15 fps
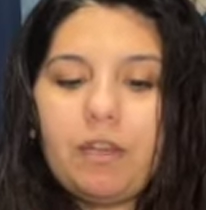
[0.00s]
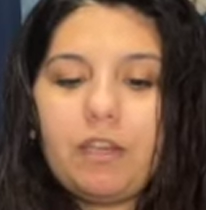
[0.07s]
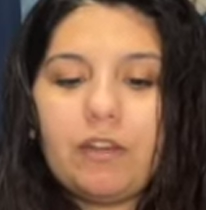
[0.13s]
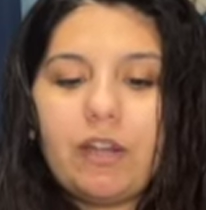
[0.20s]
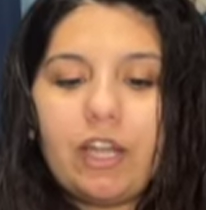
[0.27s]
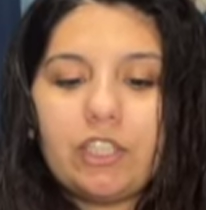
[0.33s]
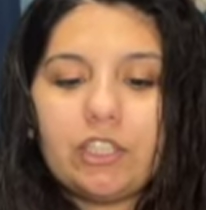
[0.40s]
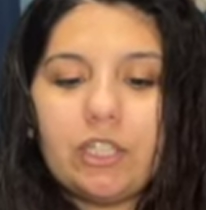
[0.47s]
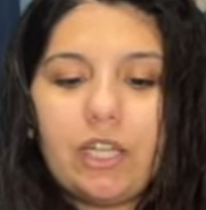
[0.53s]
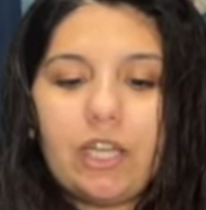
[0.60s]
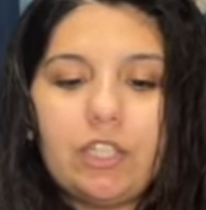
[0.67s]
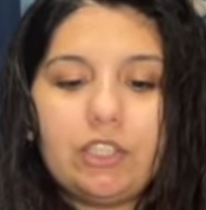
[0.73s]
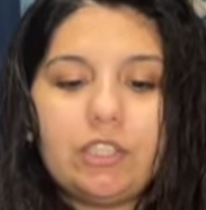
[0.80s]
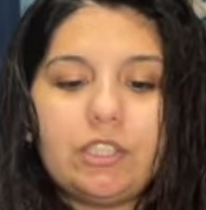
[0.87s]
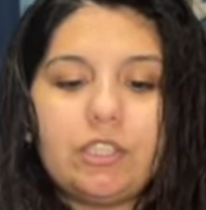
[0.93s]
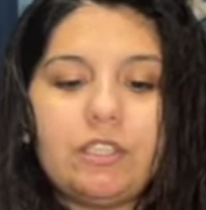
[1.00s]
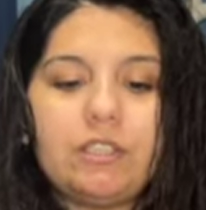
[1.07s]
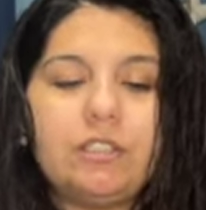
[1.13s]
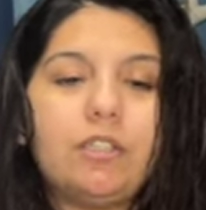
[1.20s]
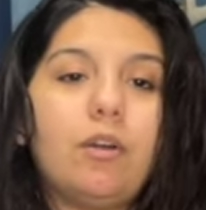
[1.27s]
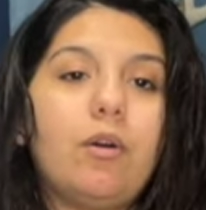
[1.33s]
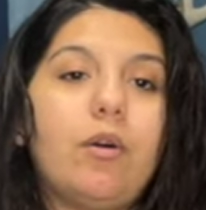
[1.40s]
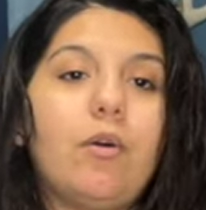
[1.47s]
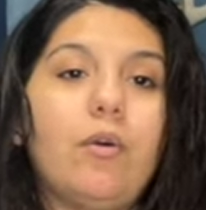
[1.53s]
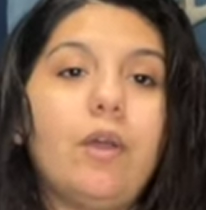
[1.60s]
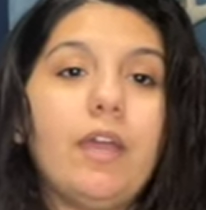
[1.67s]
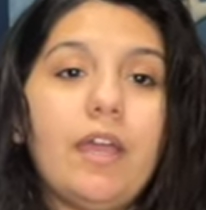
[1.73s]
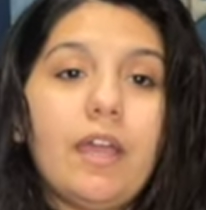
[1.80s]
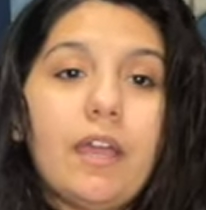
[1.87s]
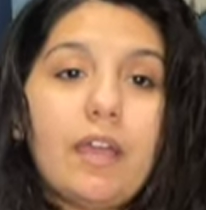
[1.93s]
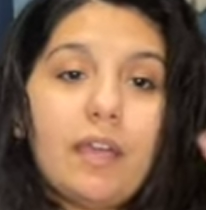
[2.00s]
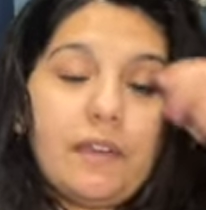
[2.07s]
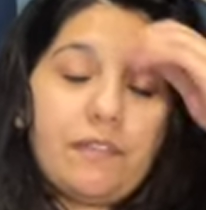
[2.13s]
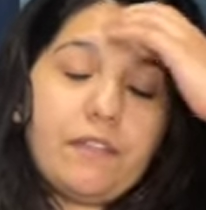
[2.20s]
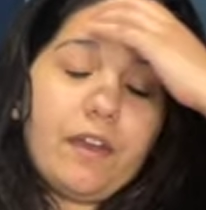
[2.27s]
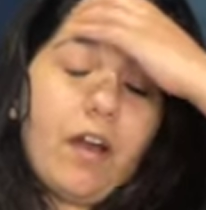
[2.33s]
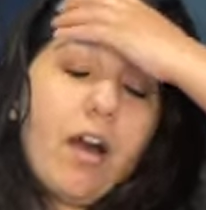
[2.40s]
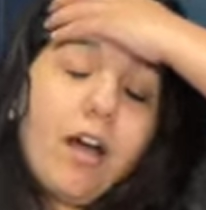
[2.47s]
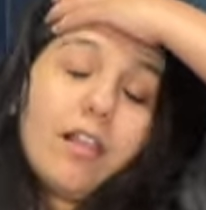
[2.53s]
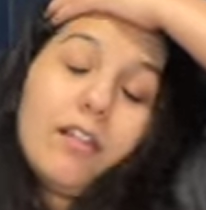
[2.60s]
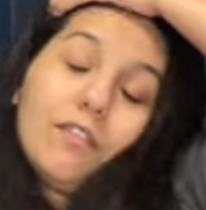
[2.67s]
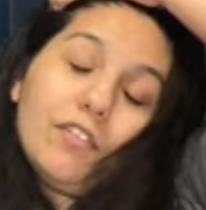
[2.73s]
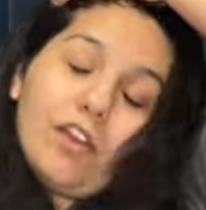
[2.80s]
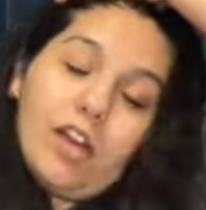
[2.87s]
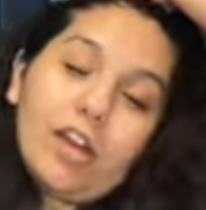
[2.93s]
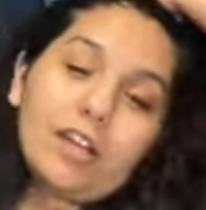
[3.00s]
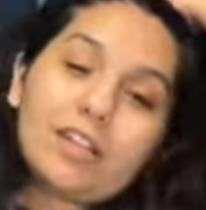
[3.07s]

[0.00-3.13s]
Congratulations. So if all of y'all